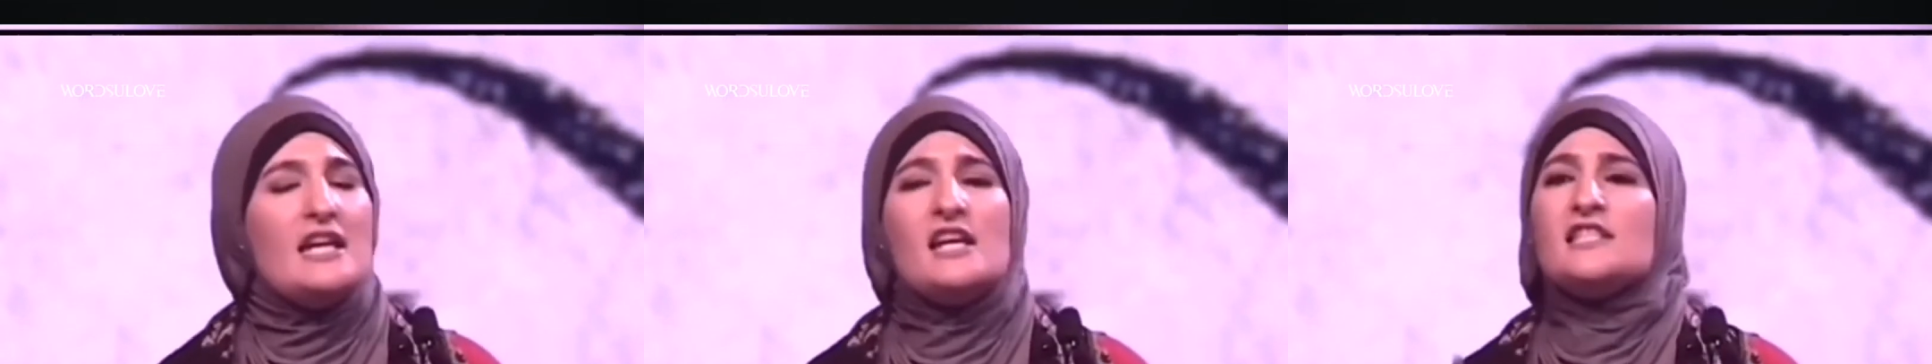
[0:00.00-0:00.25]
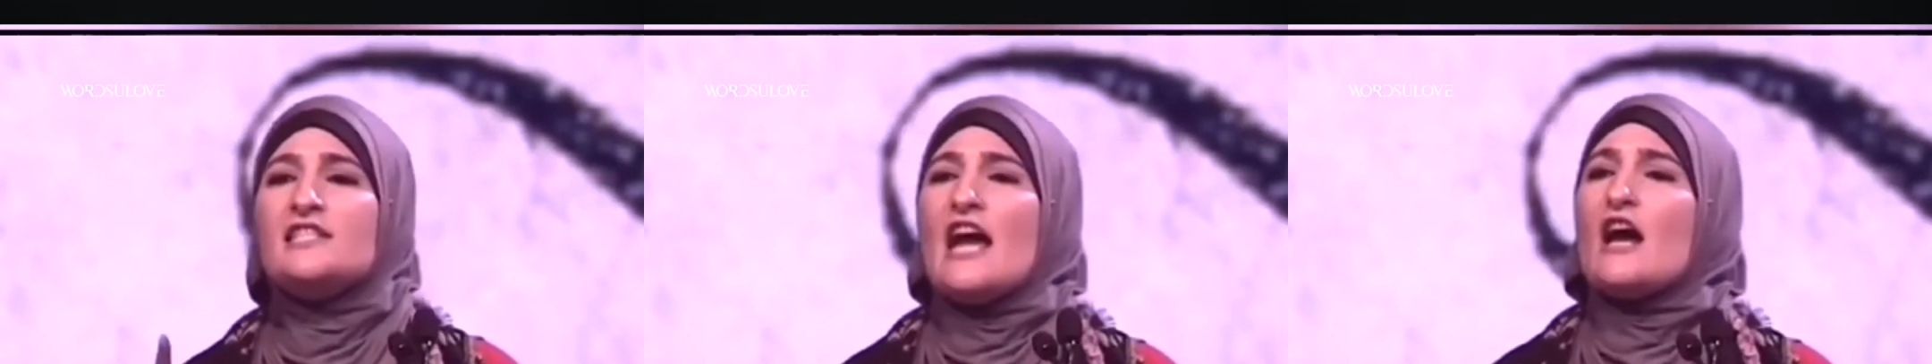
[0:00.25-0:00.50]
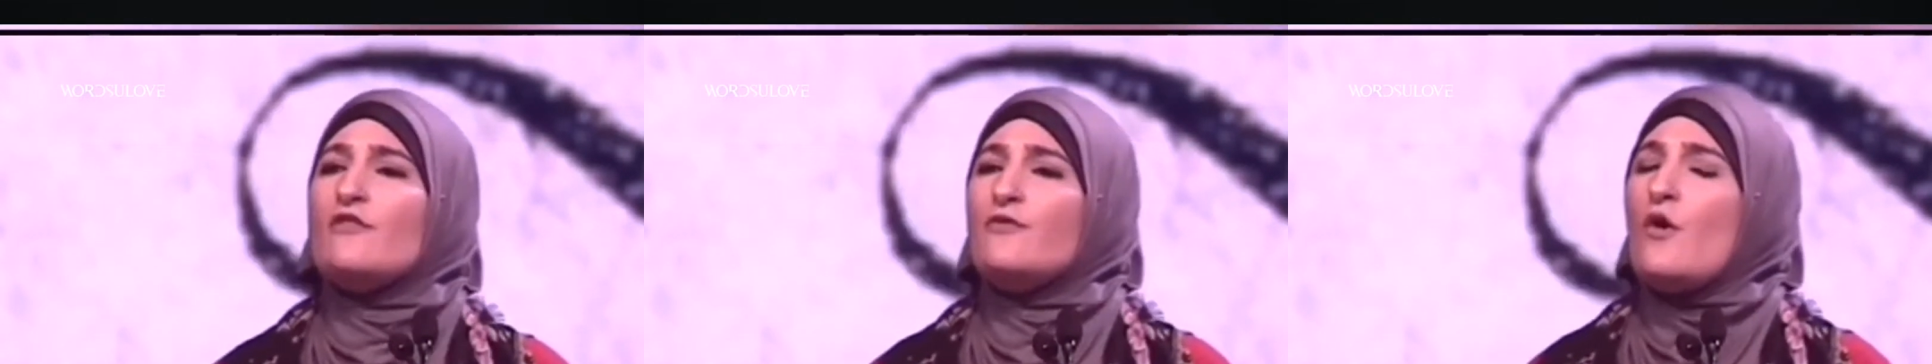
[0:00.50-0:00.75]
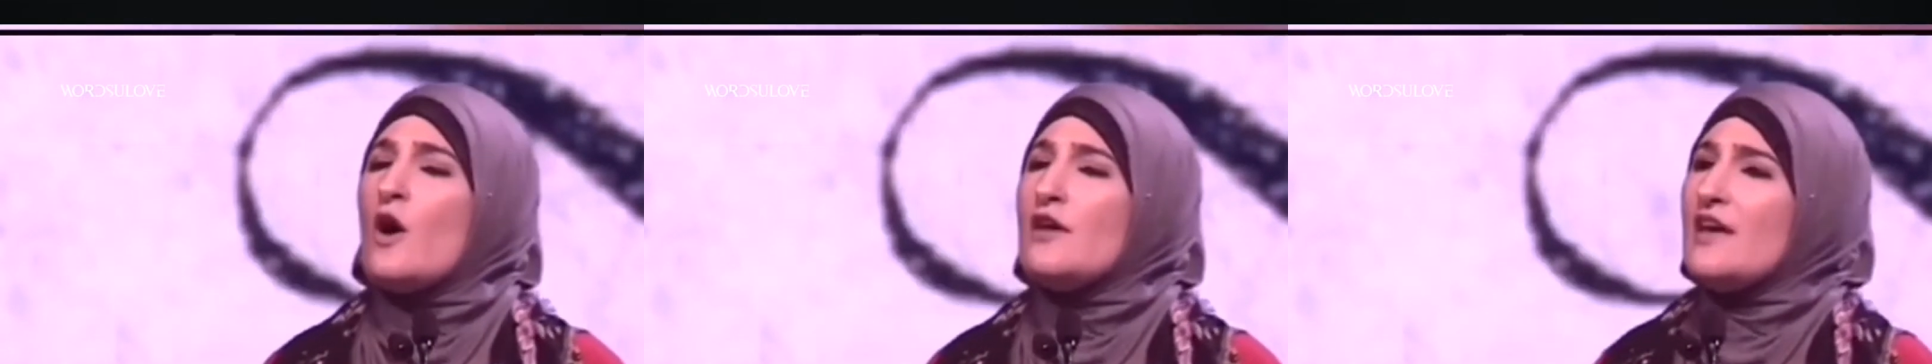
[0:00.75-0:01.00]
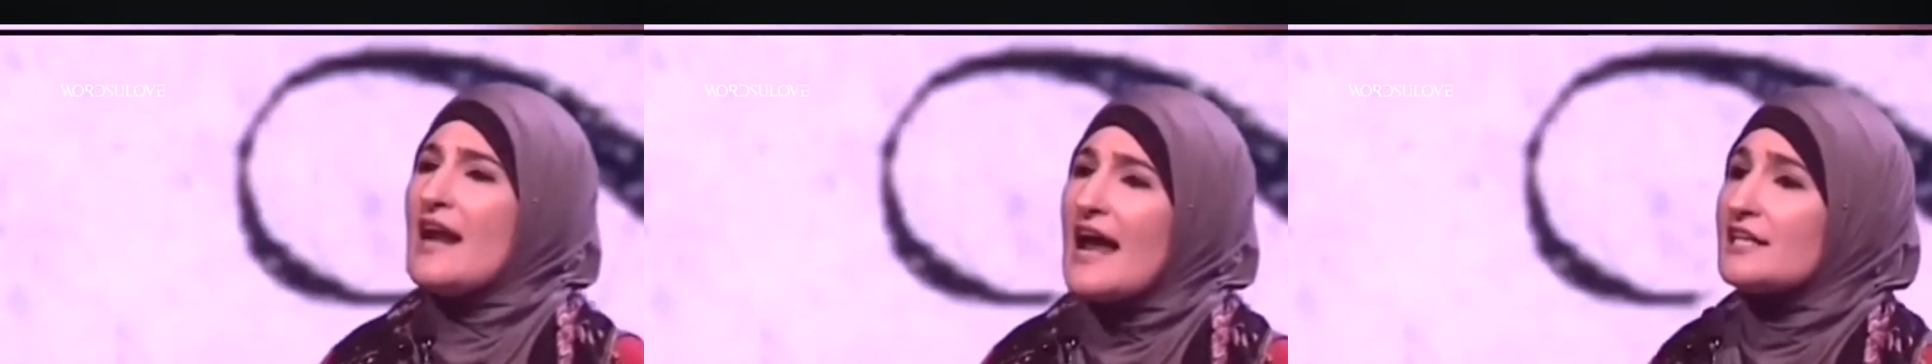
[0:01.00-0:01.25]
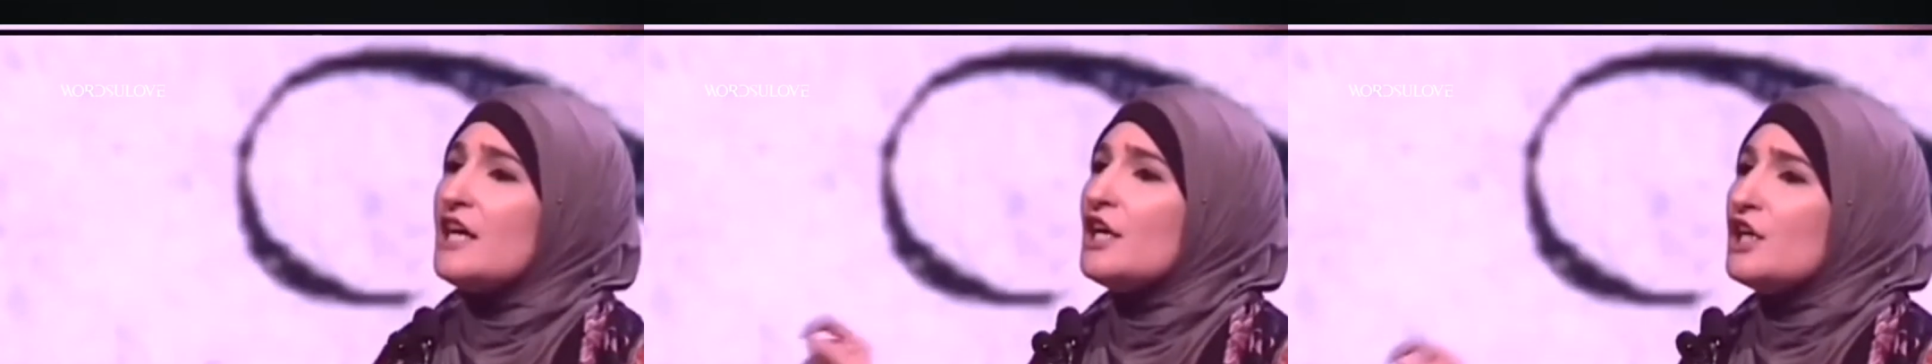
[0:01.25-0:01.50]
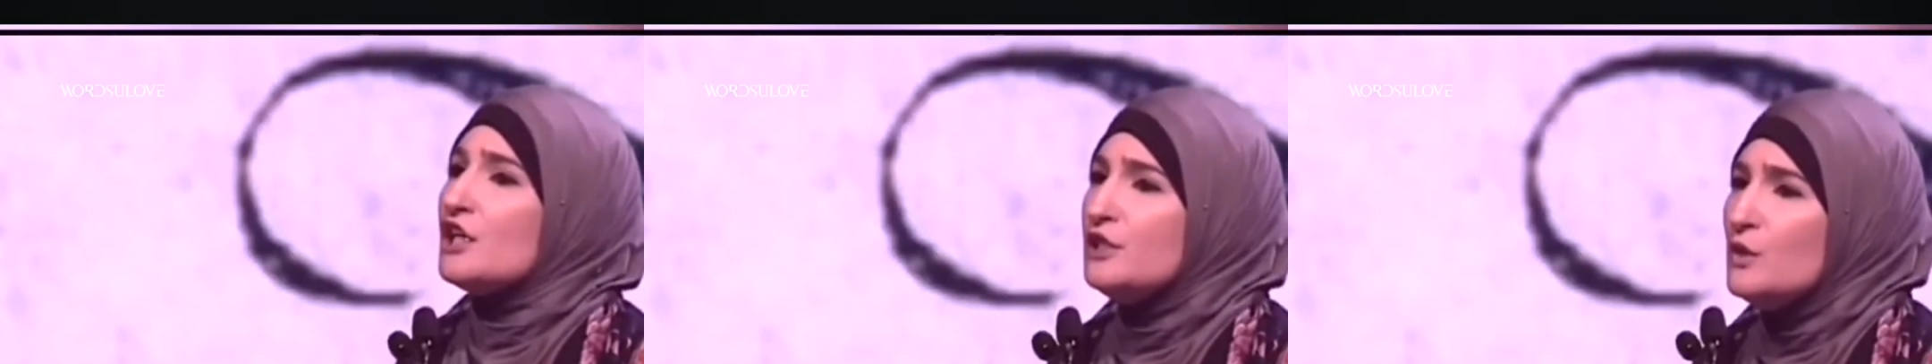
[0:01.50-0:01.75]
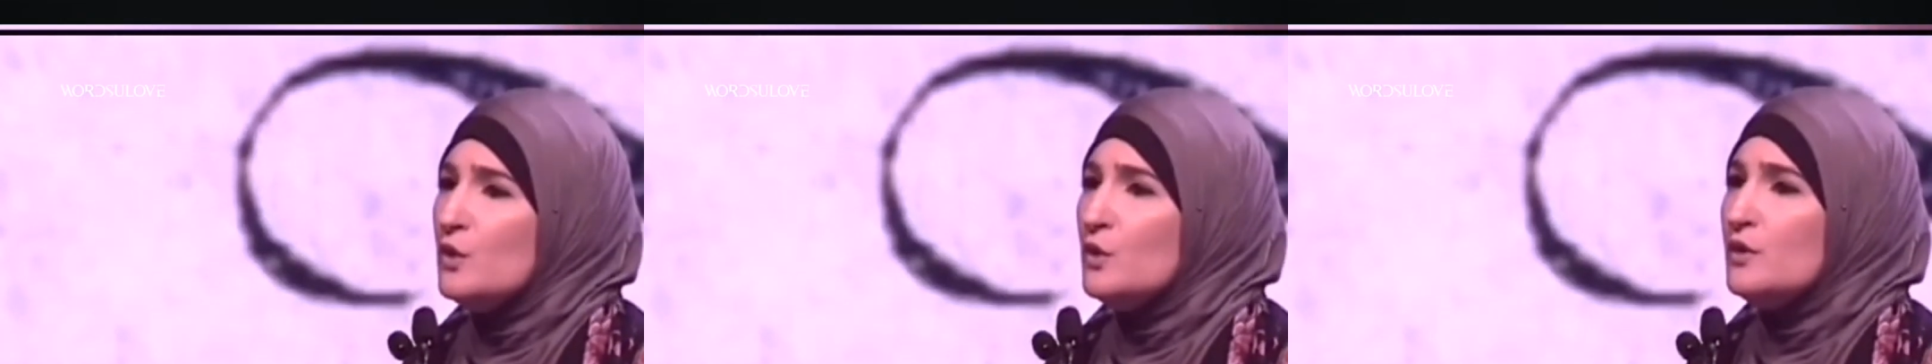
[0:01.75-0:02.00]
And it is therefore that I
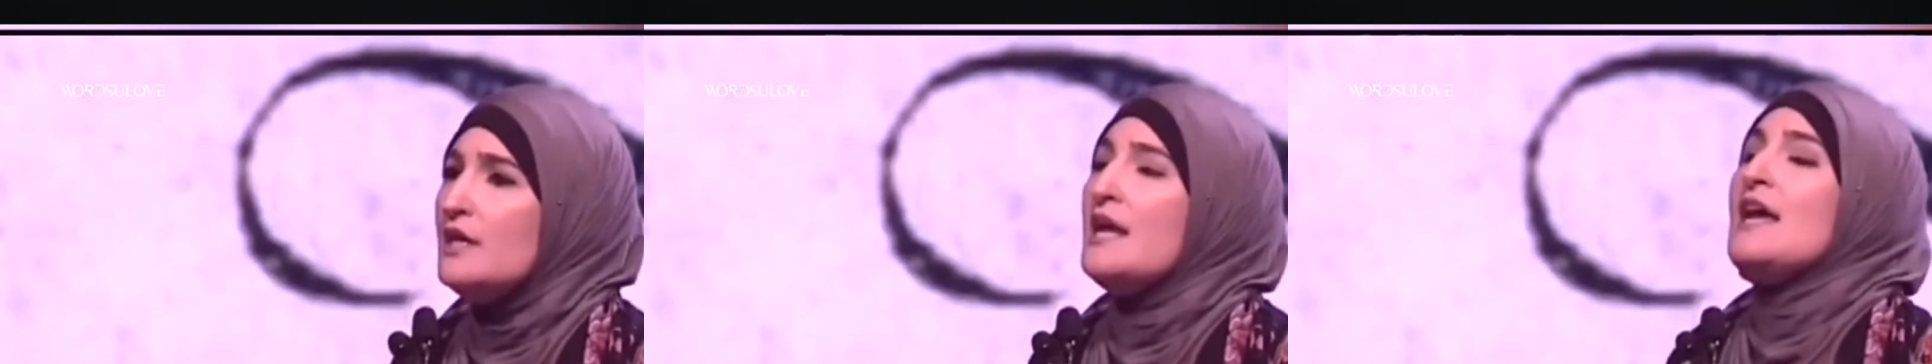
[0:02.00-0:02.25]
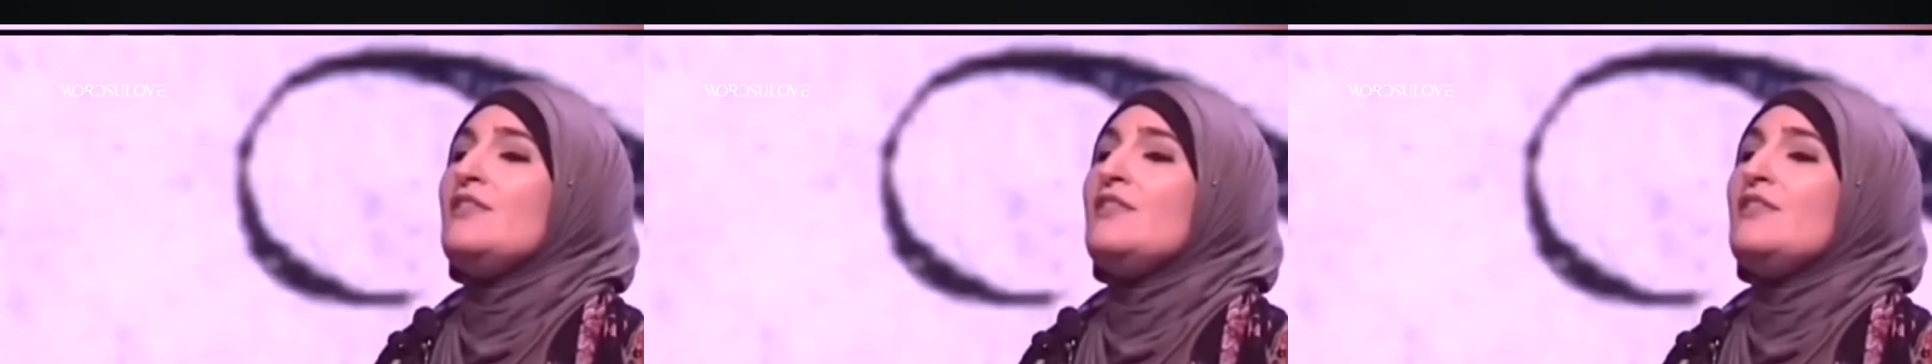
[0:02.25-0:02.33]
conclude